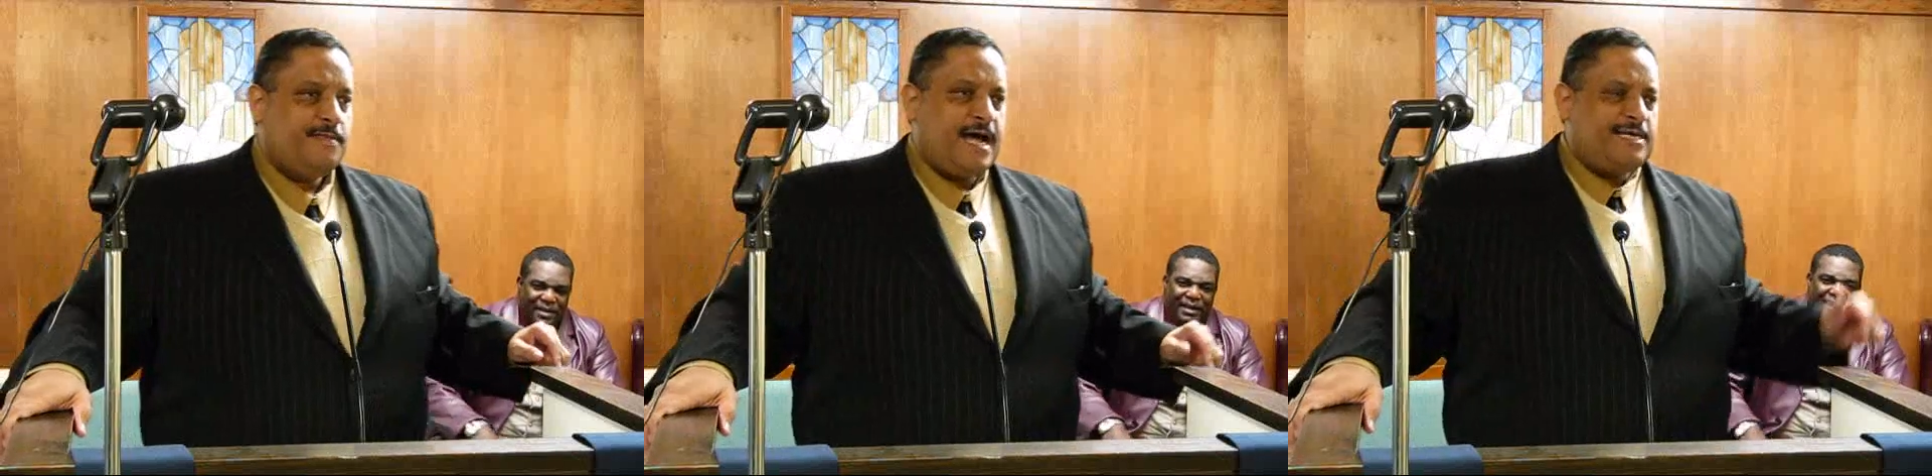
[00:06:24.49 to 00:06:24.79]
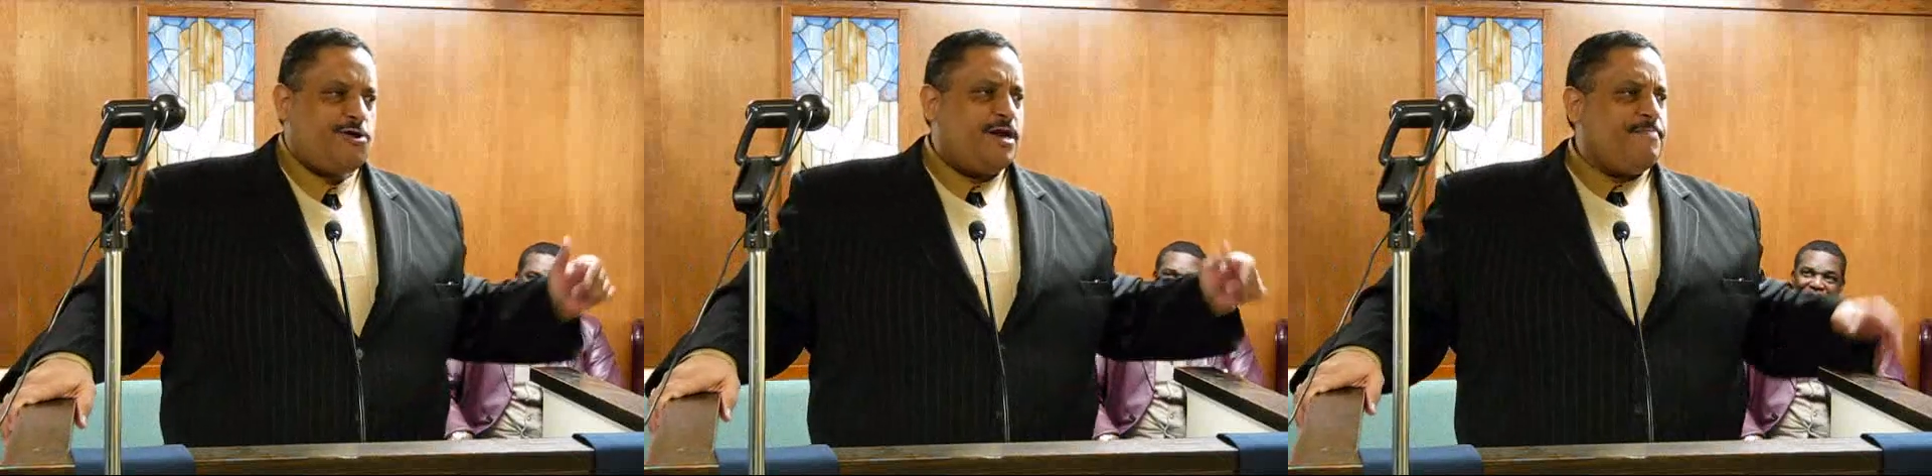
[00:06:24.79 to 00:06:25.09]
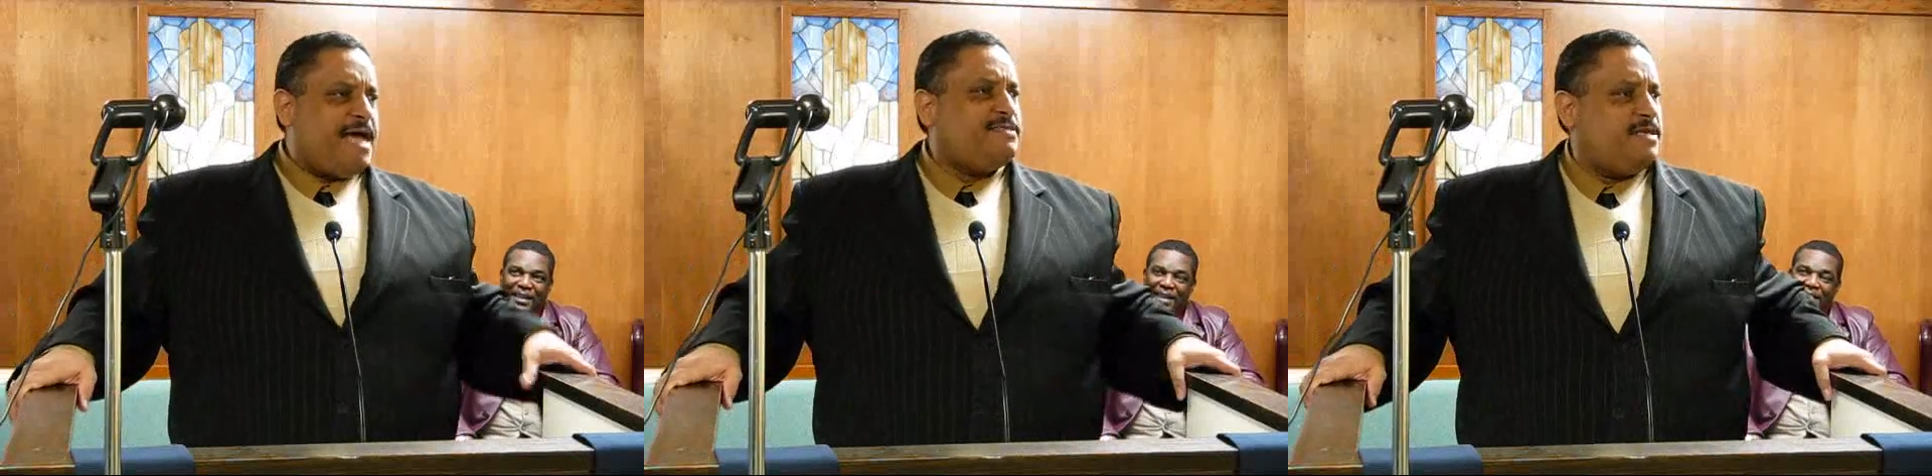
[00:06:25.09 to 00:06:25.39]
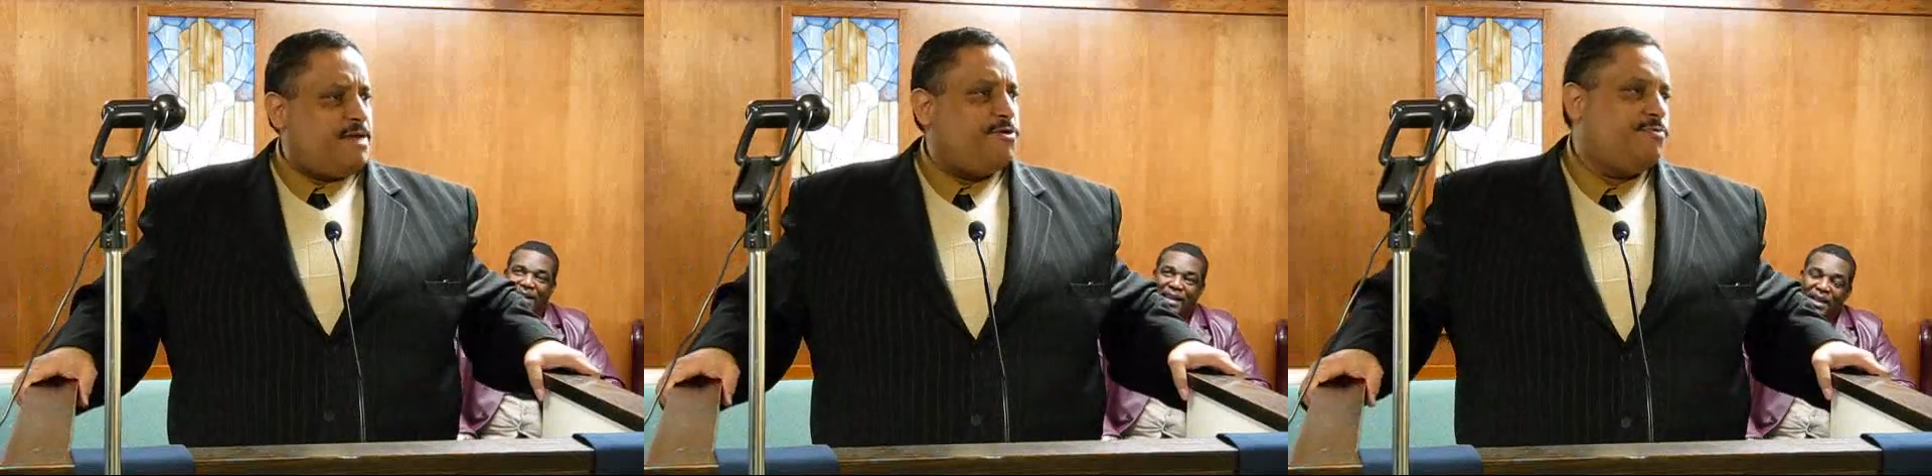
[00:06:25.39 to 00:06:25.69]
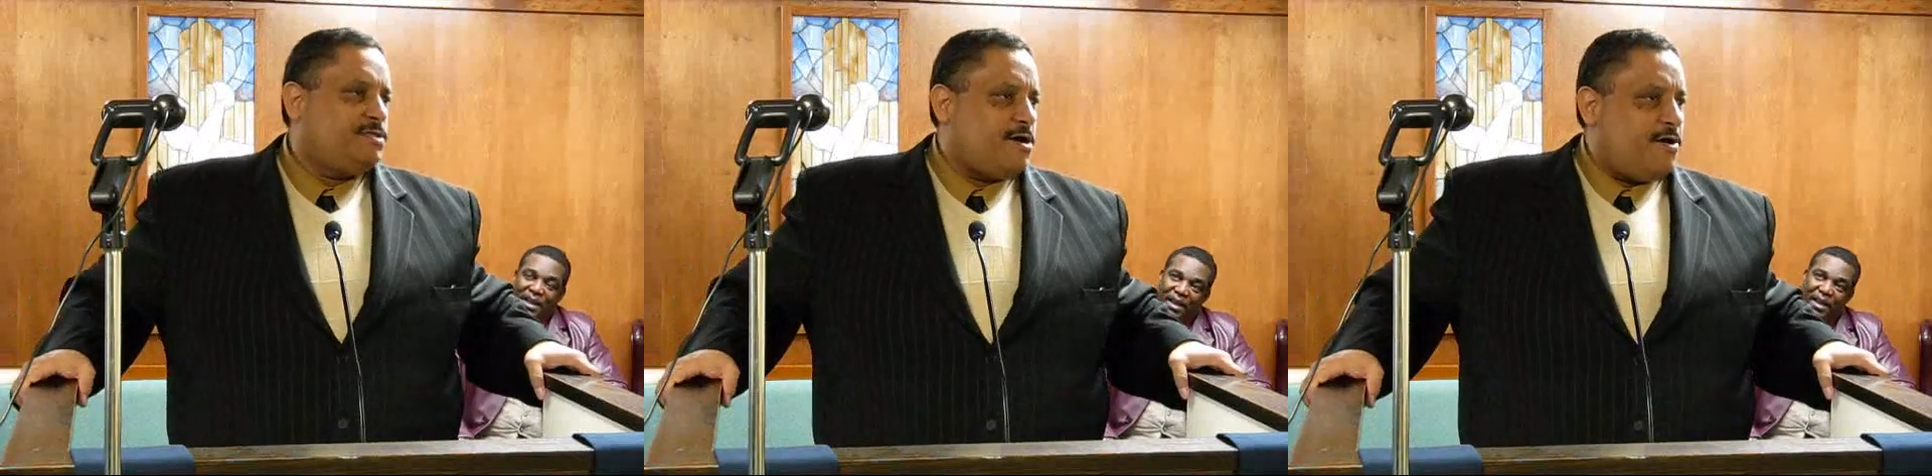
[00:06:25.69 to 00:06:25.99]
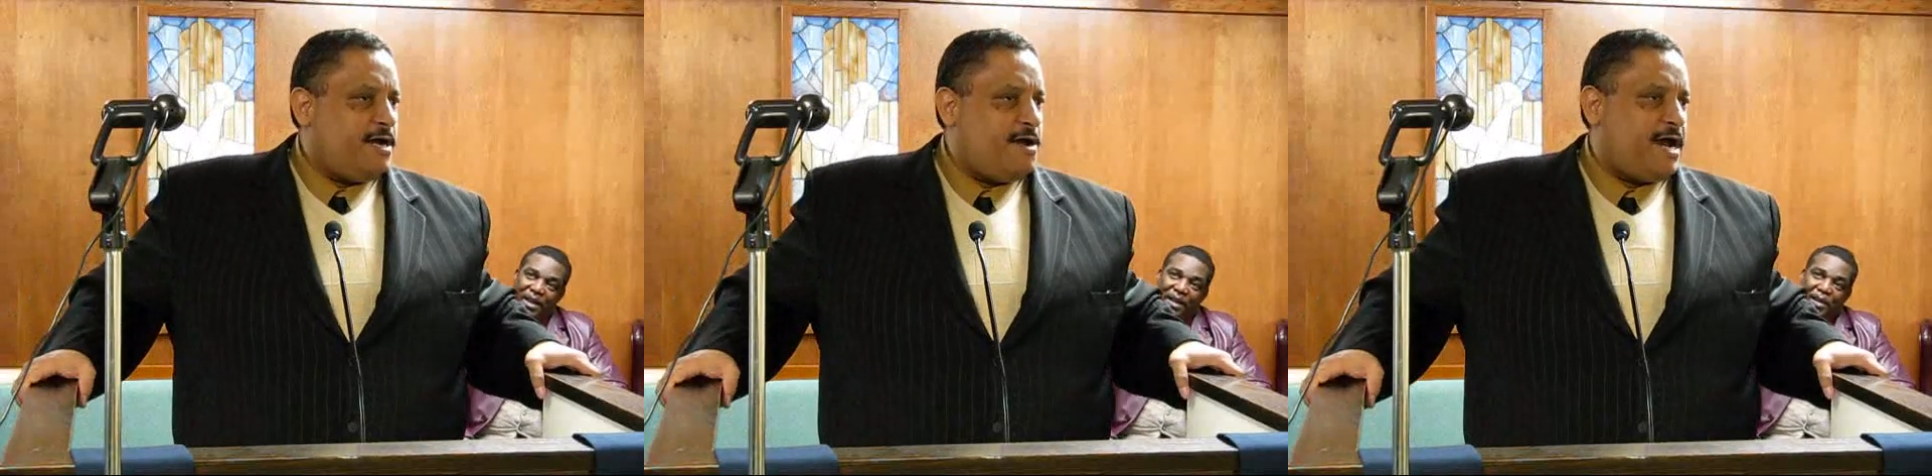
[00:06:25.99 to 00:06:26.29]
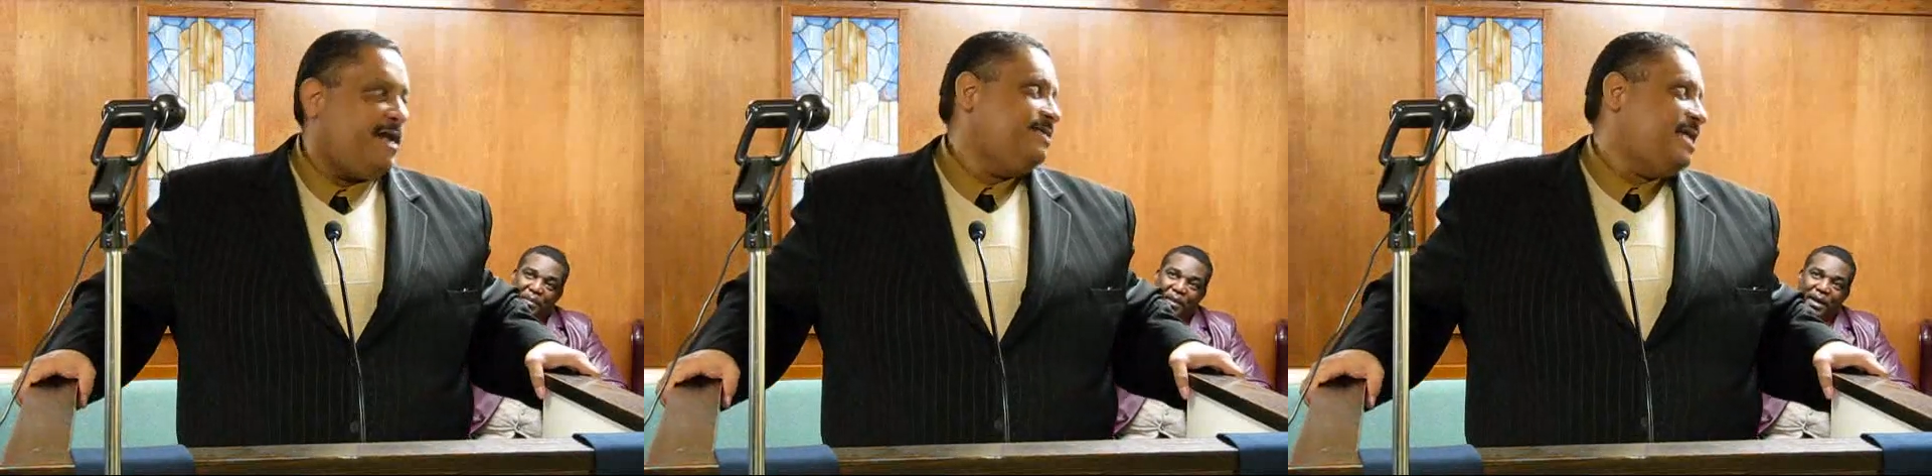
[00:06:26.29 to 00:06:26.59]
I told him yesterday what was going on.
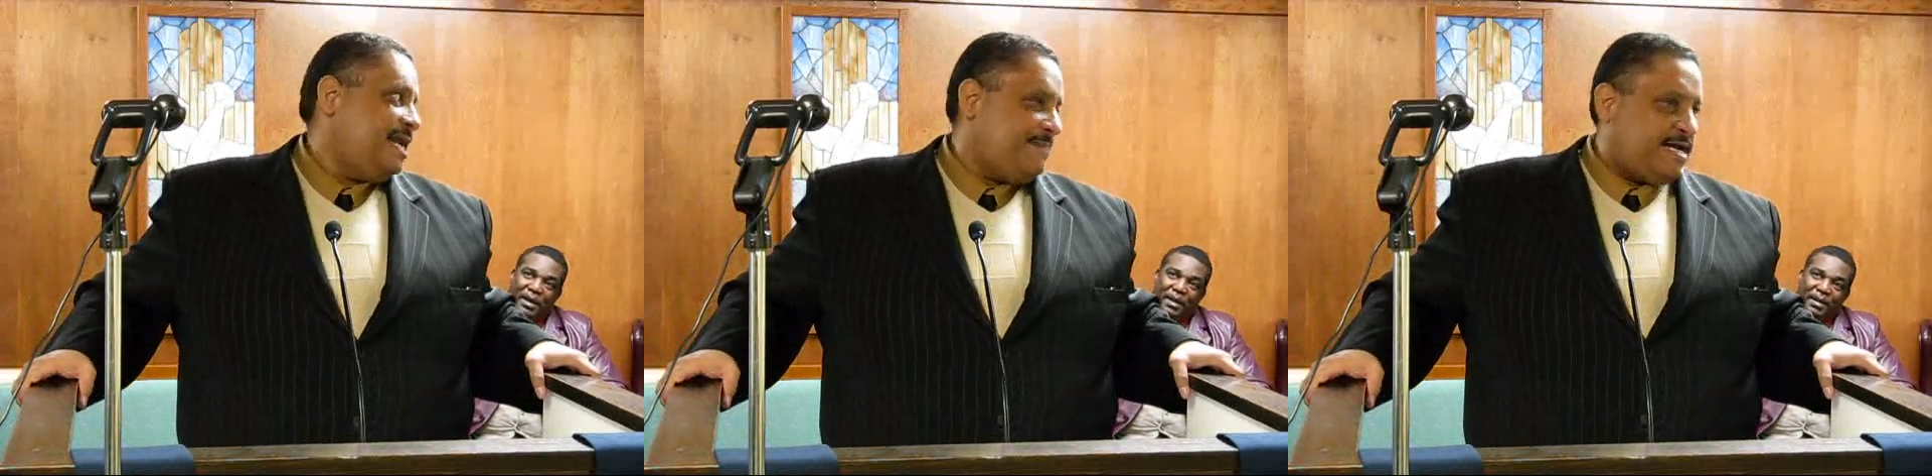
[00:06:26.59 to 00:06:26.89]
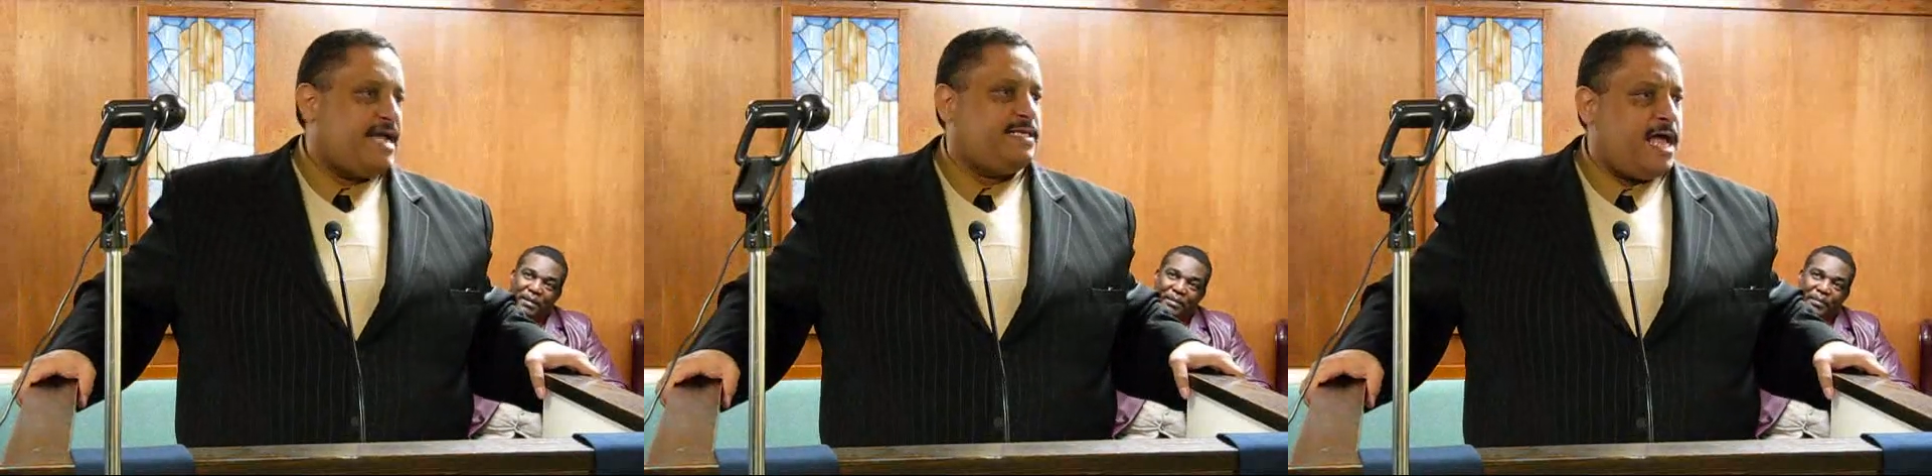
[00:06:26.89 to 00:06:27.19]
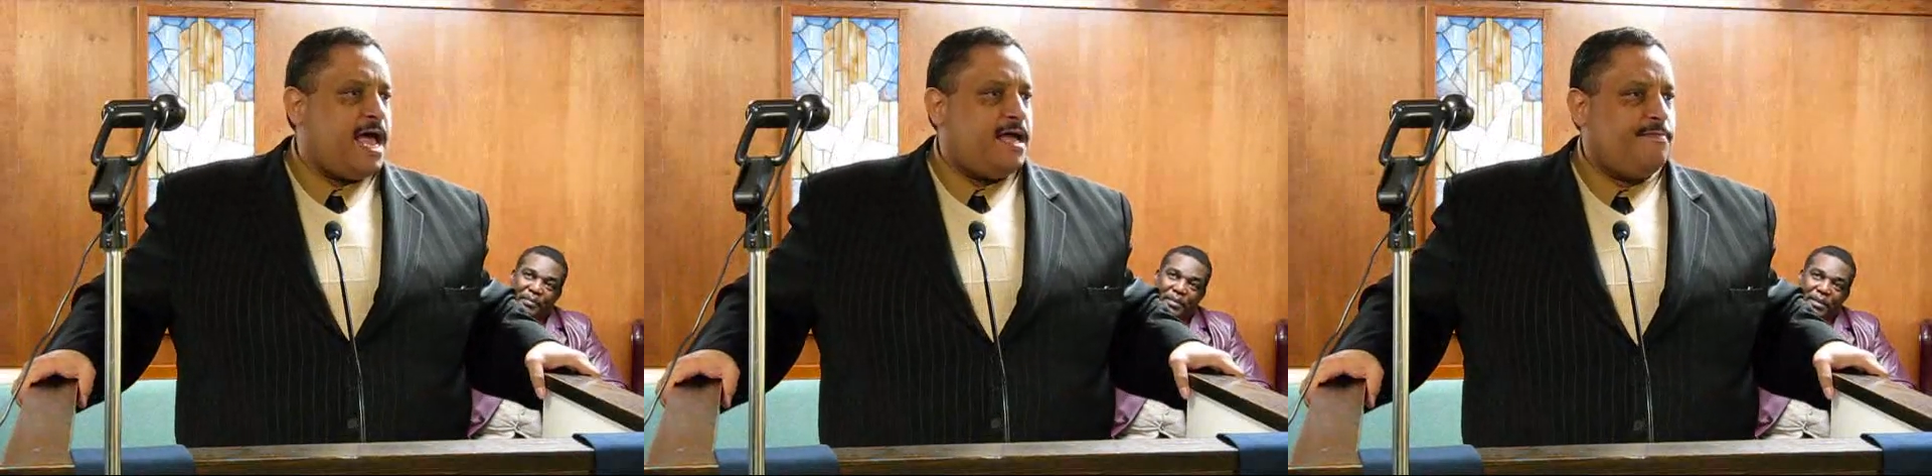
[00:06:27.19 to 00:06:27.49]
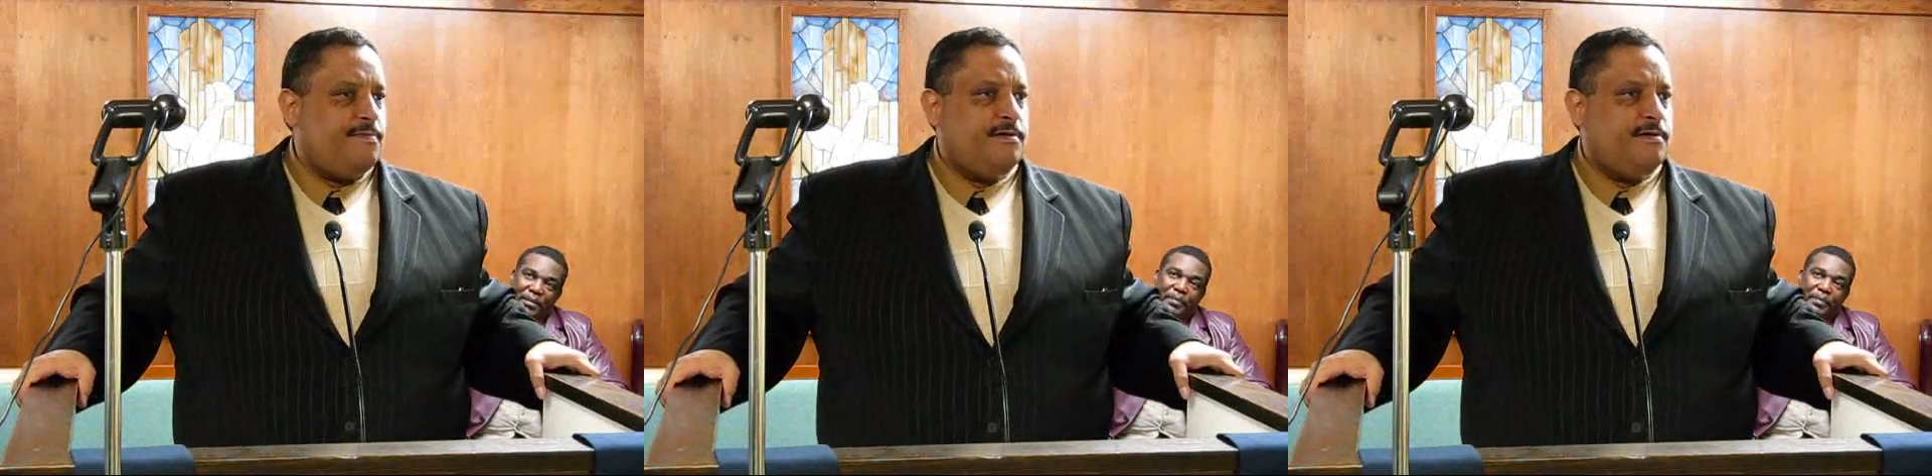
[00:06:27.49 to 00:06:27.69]
I didn't tell him at that time.